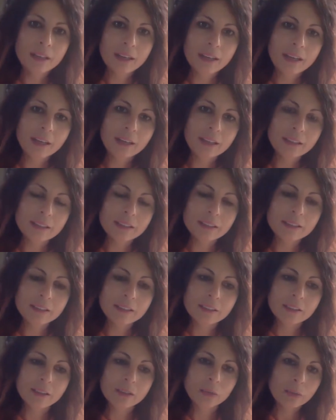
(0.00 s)
And
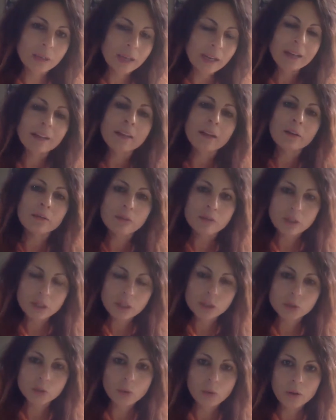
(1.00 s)
creating that
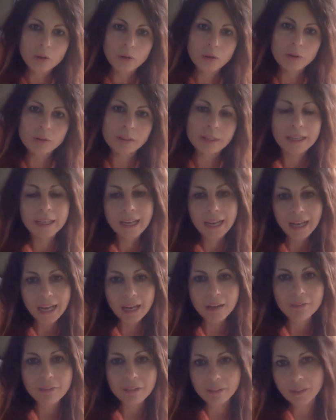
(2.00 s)
visual and
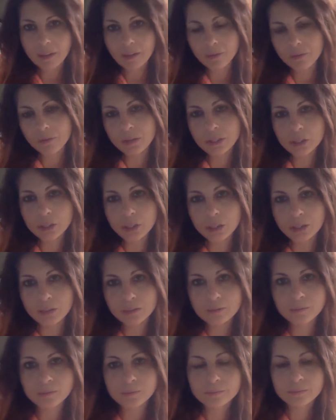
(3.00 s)
having that
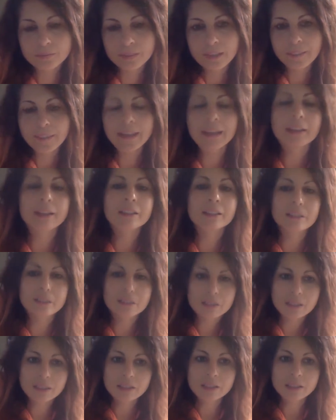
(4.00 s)
vision and that
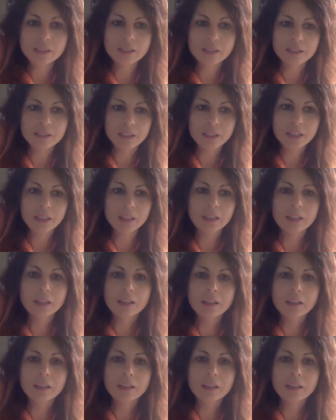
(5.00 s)
consistency